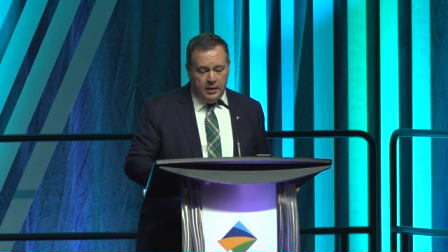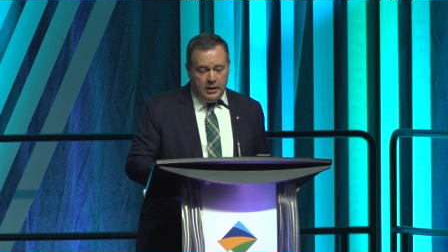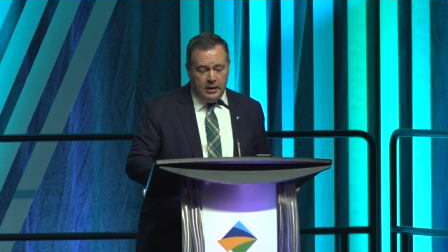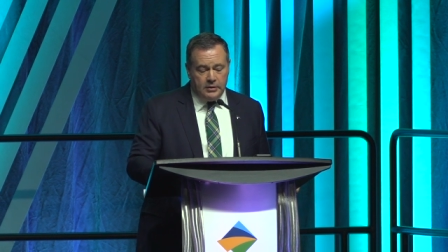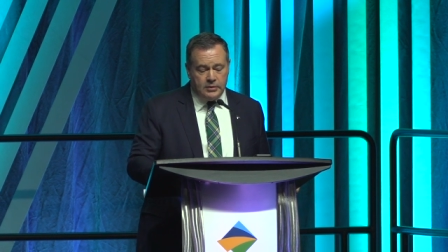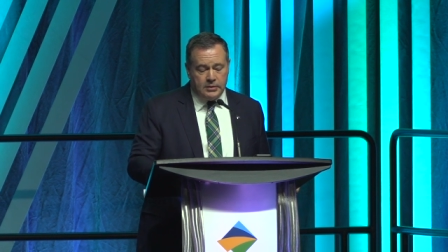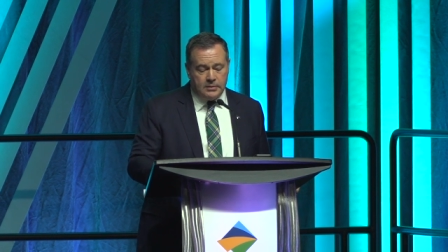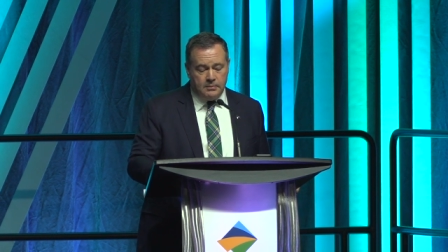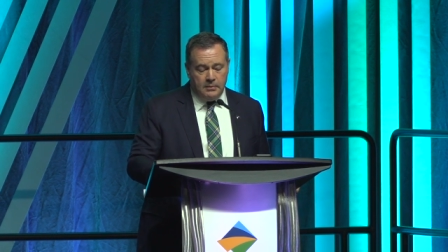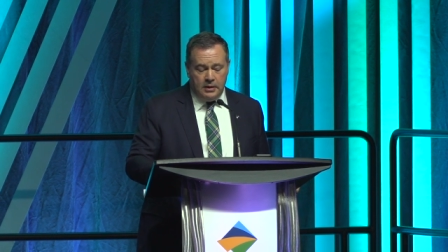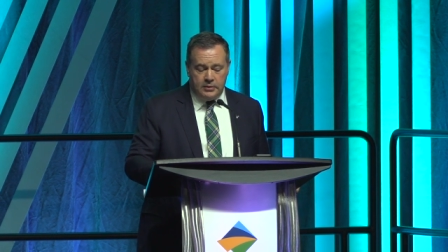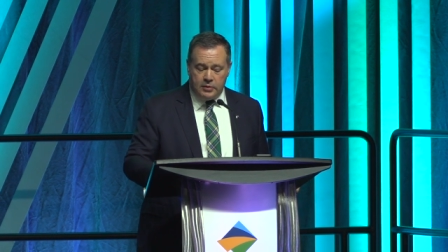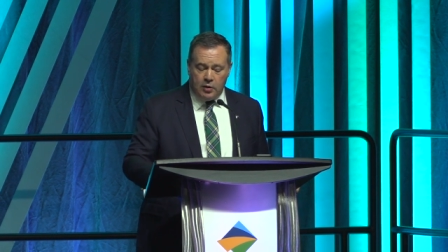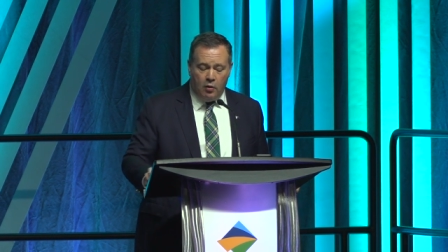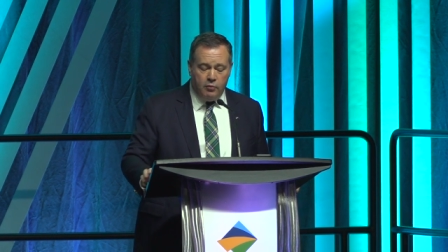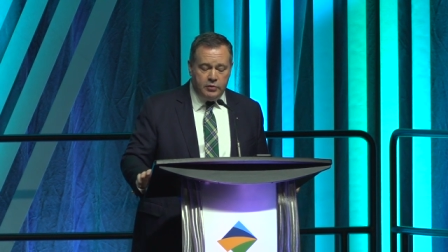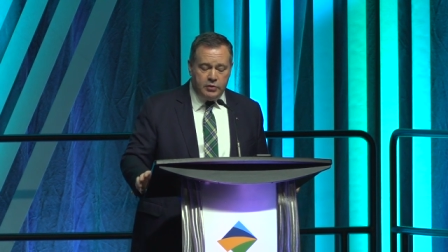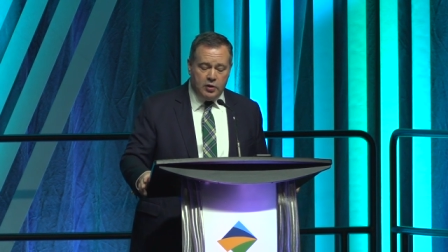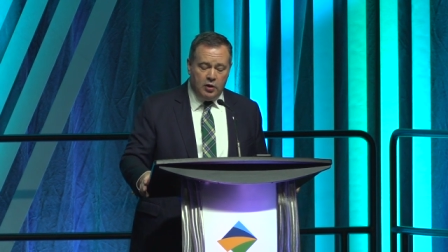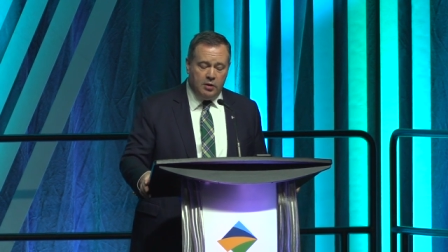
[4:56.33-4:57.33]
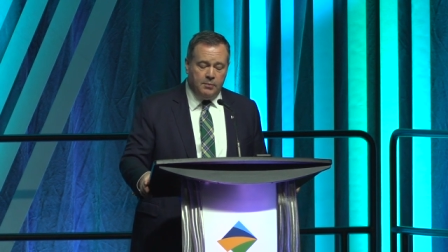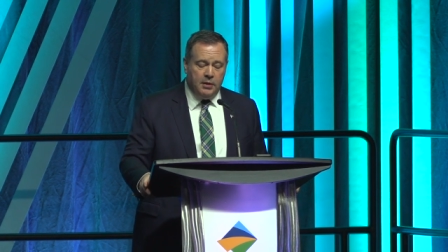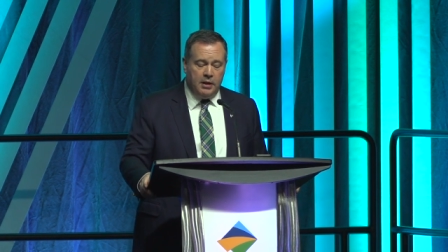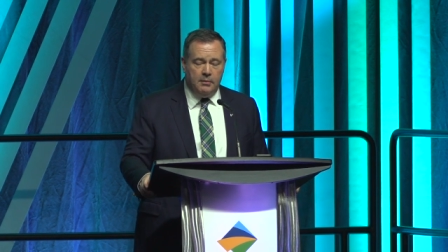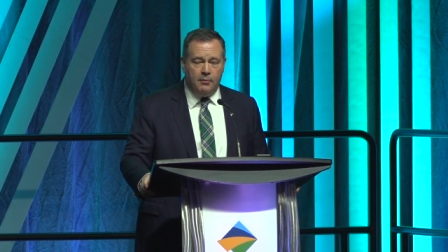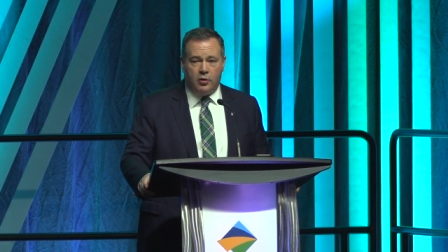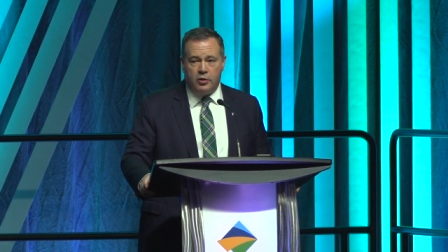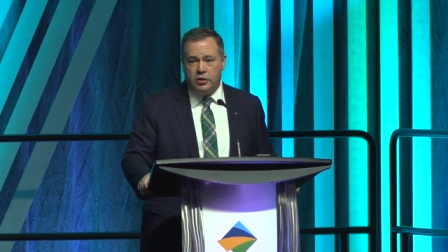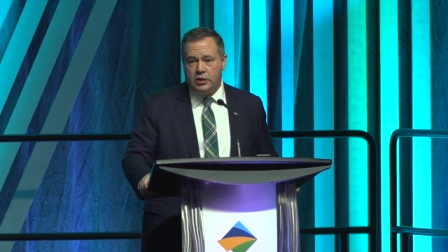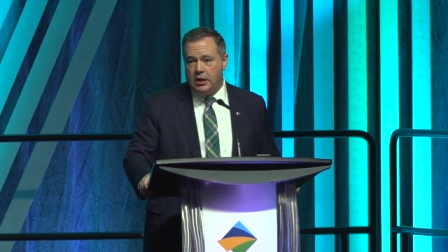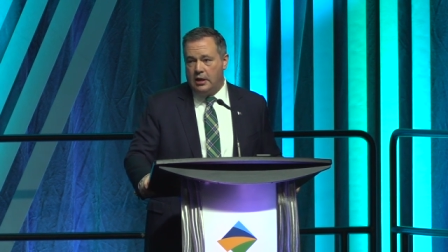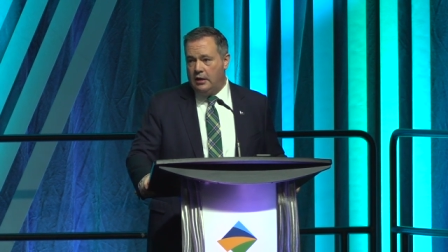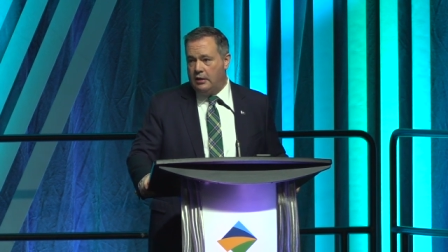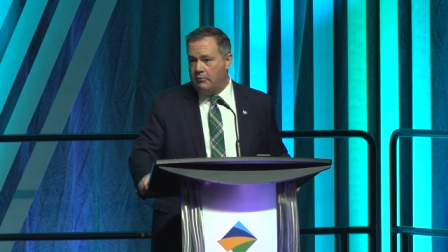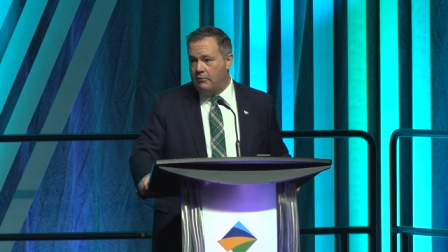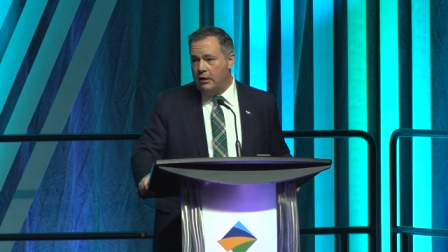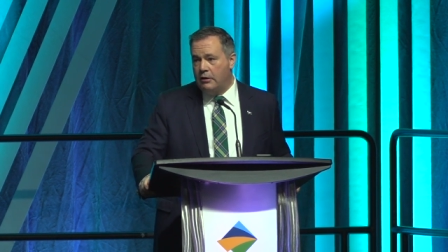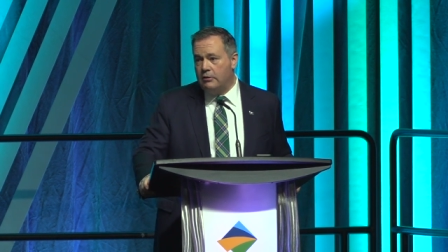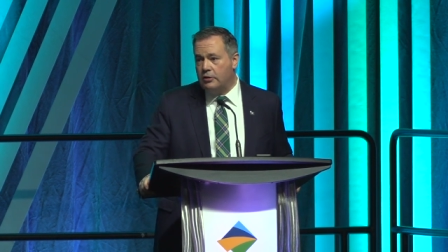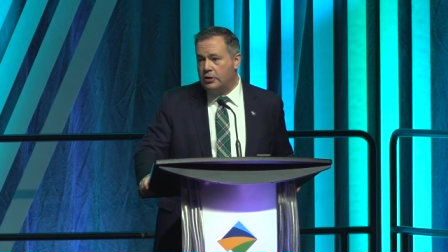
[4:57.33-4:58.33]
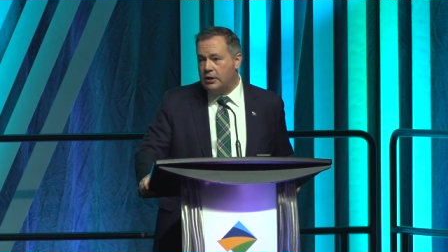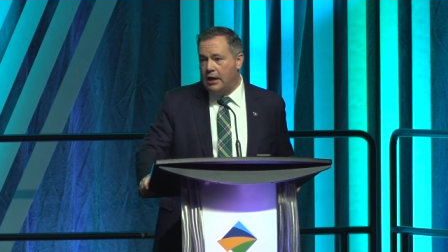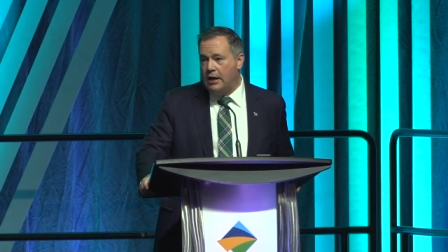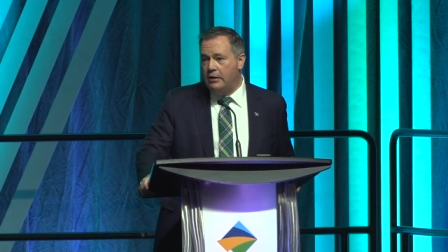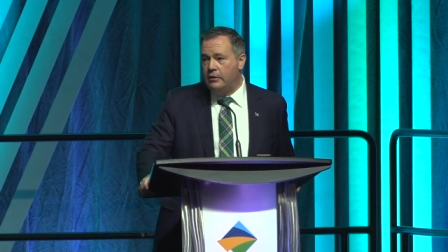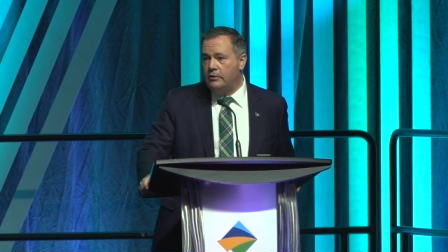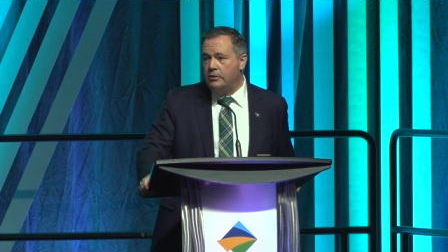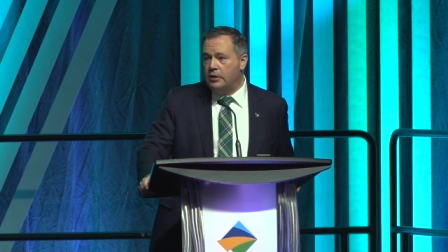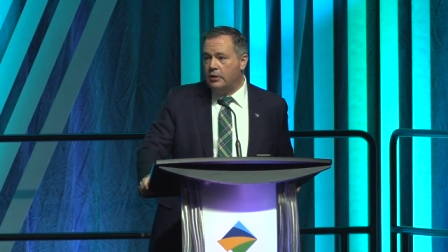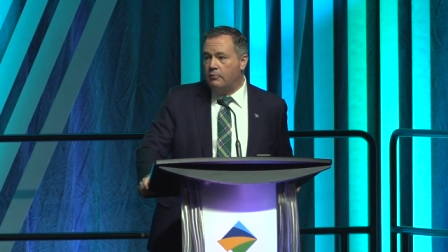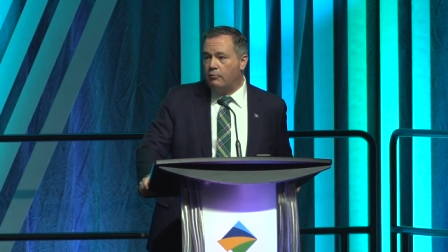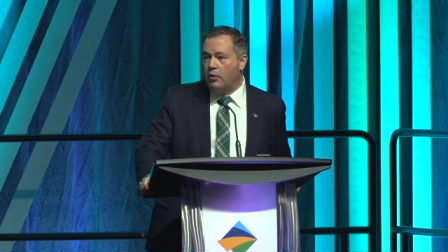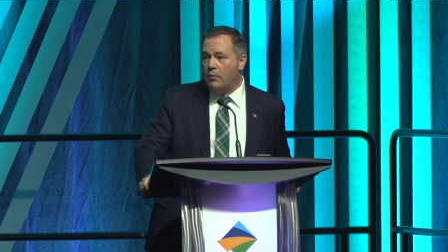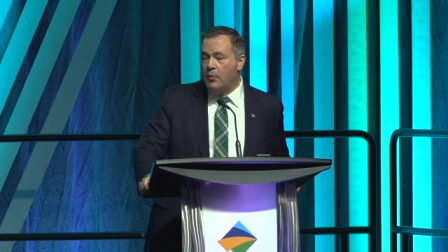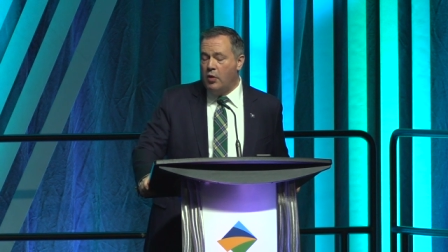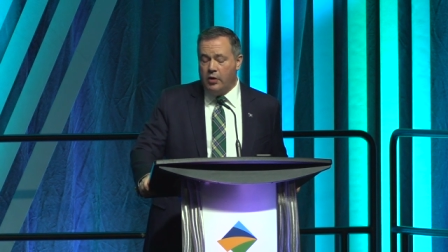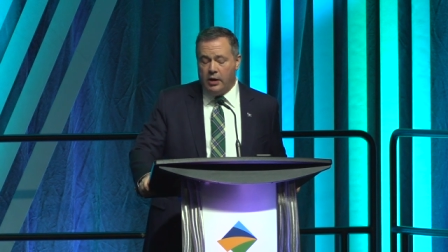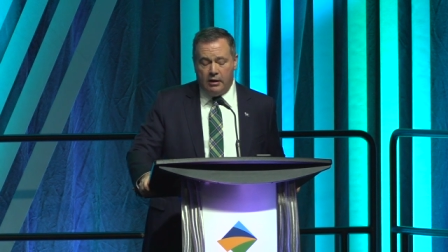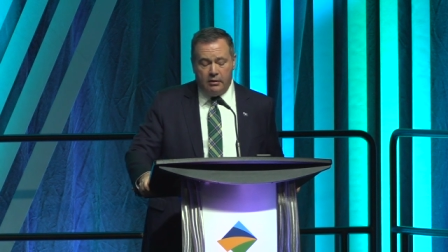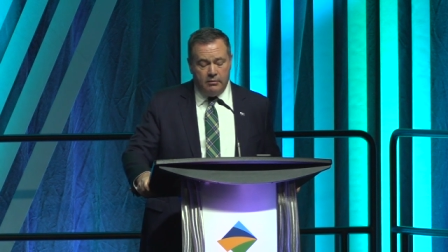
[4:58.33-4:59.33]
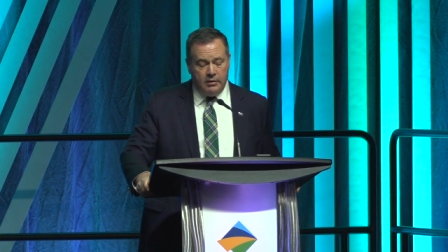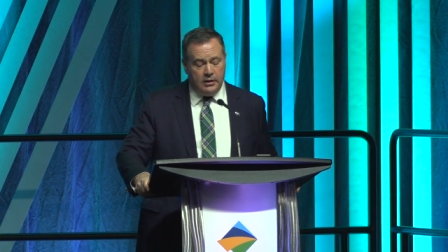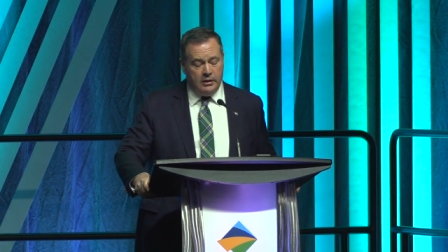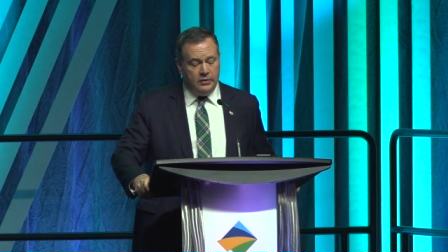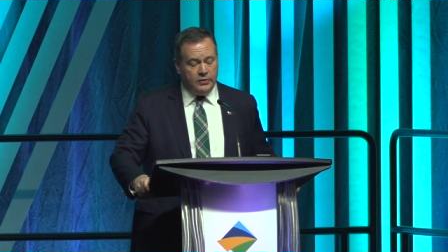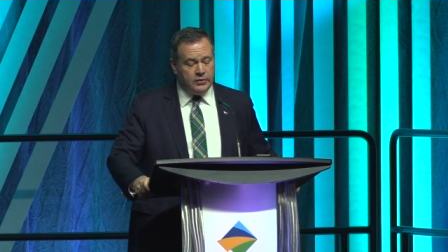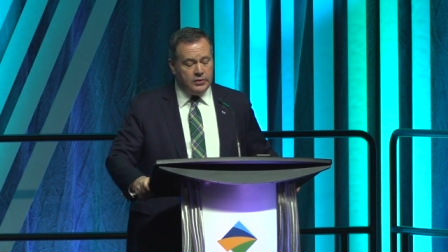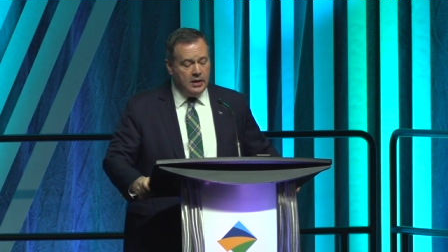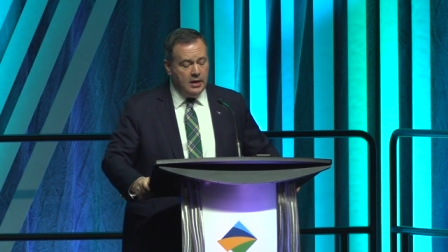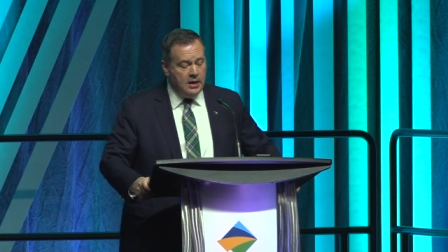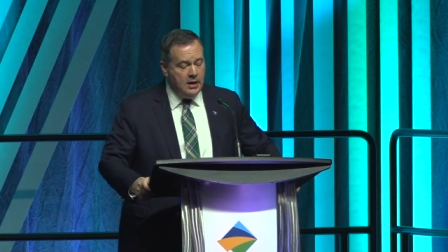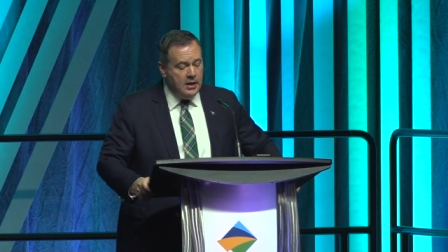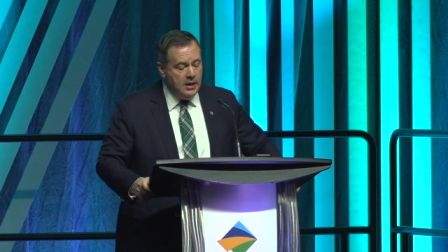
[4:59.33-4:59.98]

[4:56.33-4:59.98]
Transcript: And that's, that's always going to be a, more a greater challenge in remote areas.